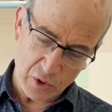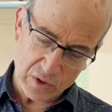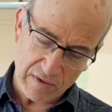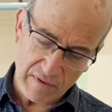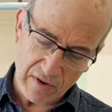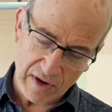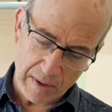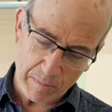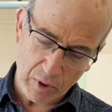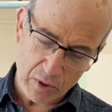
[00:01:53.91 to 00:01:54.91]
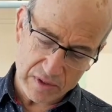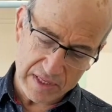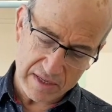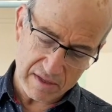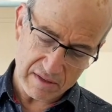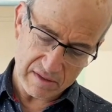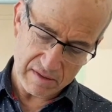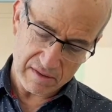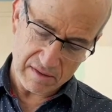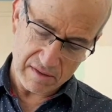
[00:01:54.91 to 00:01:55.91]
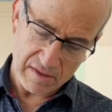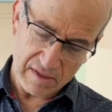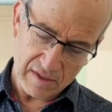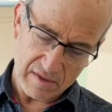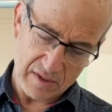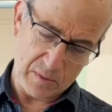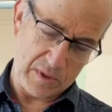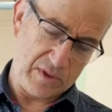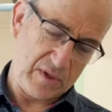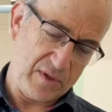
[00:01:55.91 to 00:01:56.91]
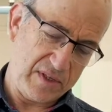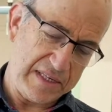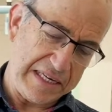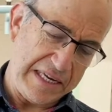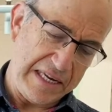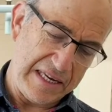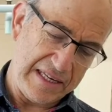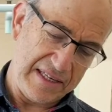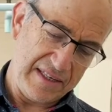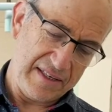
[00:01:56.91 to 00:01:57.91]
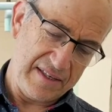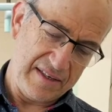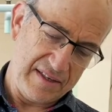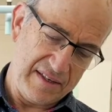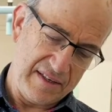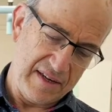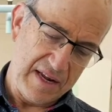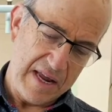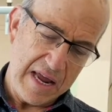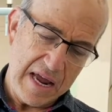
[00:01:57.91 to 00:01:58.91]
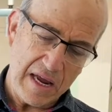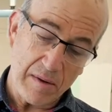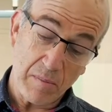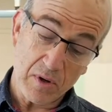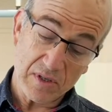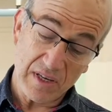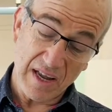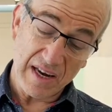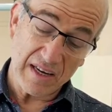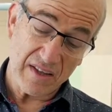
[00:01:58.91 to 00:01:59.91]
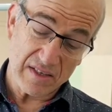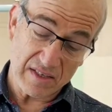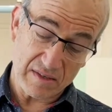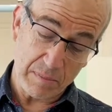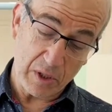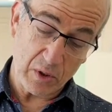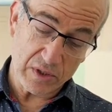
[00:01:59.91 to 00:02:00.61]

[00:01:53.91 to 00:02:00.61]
usually very high protein. That's what's so sticky. And most likely this, because